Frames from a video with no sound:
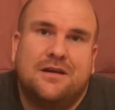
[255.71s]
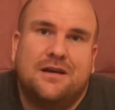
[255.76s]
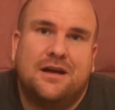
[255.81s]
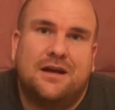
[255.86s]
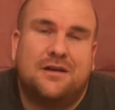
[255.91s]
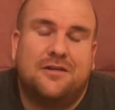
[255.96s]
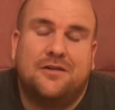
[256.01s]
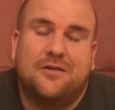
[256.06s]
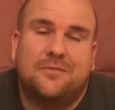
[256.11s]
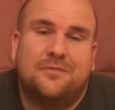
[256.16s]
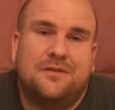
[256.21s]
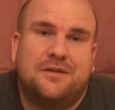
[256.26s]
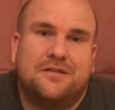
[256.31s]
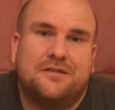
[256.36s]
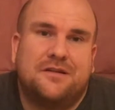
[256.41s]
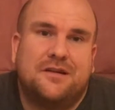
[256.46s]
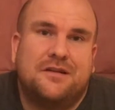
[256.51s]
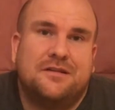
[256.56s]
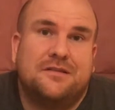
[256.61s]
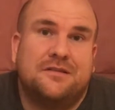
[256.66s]
and an obvious
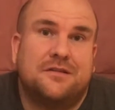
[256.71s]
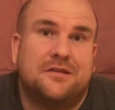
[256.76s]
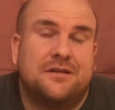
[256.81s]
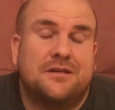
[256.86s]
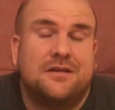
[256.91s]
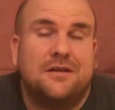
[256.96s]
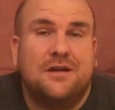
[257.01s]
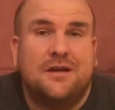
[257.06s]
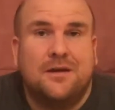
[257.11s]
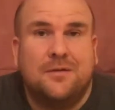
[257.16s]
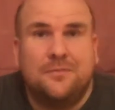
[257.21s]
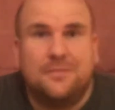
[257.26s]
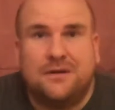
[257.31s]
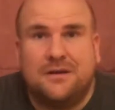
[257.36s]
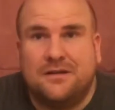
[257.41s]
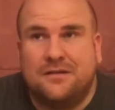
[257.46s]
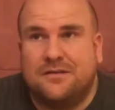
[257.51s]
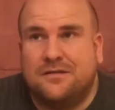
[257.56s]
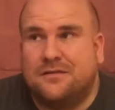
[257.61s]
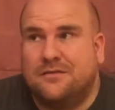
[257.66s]
answer,
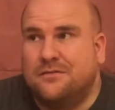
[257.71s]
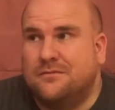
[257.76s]
but